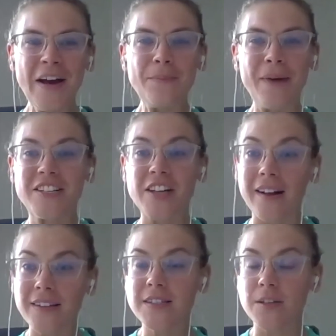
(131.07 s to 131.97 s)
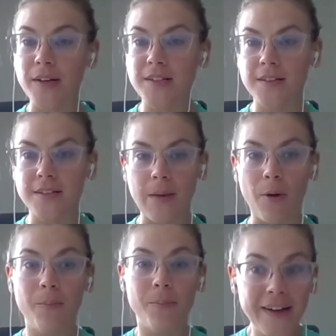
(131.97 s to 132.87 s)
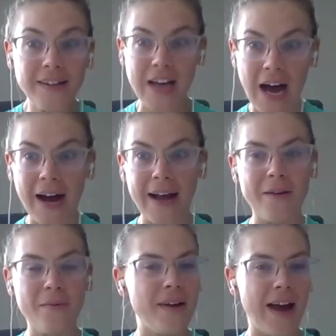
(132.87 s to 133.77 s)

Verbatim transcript: much else to bring to the table but time